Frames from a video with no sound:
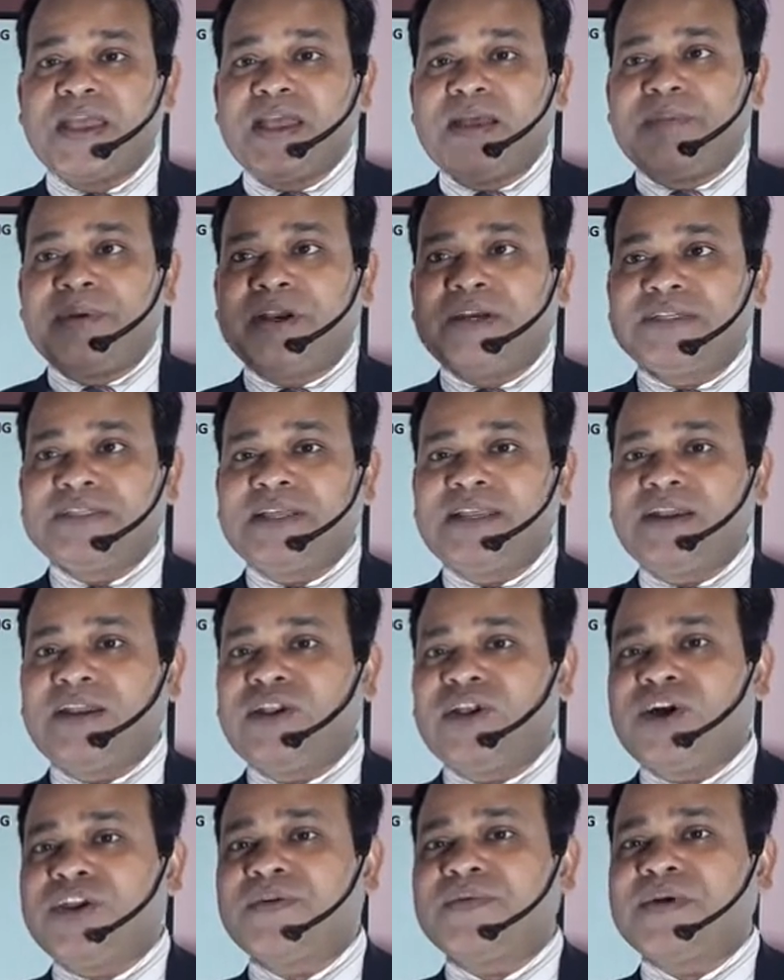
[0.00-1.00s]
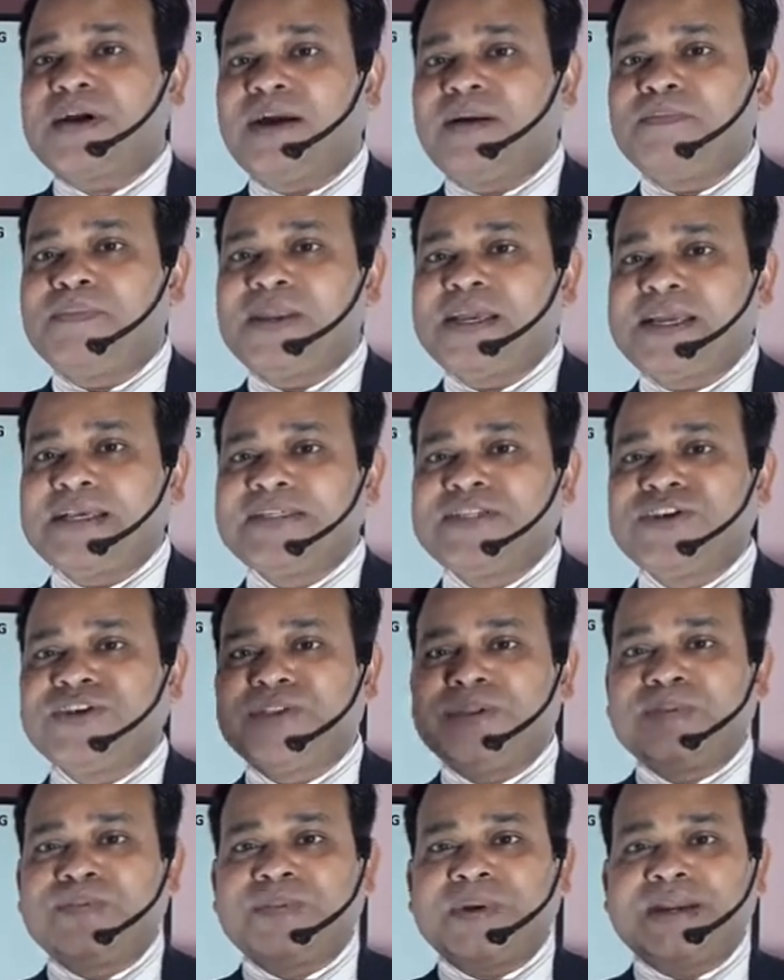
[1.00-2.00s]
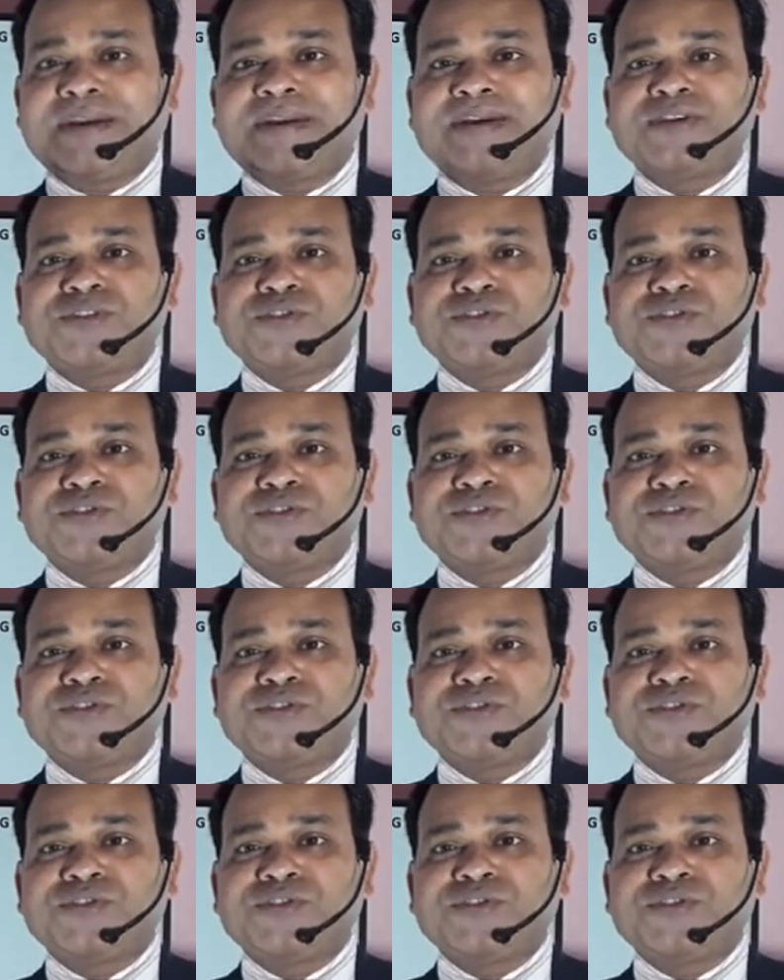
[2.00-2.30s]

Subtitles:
Because there are a lot of complications on the pattern,